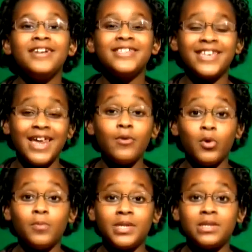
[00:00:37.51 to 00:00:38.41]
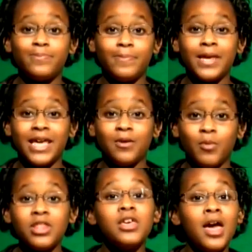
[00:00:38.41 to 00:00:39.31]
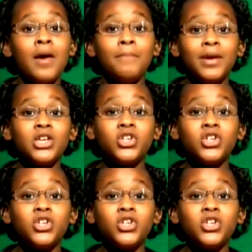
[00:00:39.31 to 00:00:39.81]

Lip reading: Today we'll be speaking with Miss